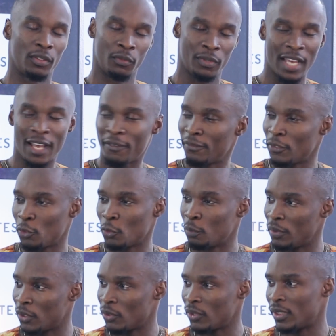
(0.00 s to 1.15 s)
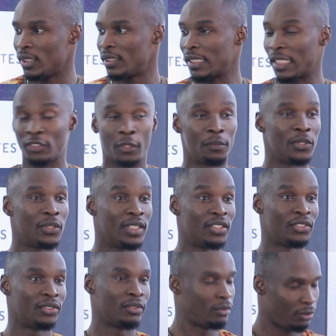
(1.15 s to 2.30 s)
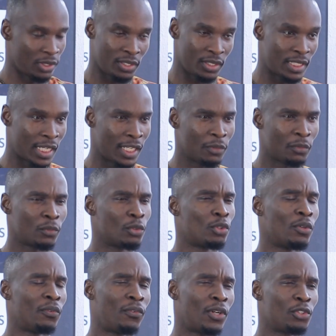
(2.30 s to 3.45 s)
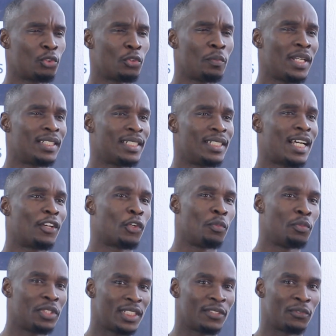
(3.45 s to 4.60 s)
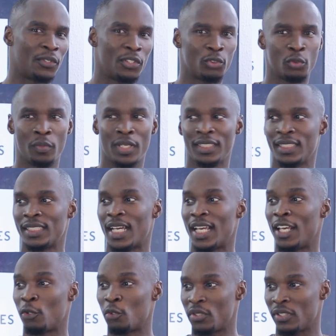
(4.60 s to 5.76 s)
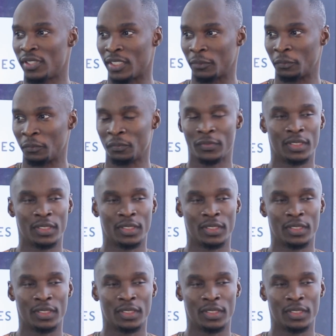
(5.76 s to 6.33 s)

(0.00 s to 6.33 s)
We have new bills, the startup bill is there. So for us to maintain that community, for us to maintain that ecosystem,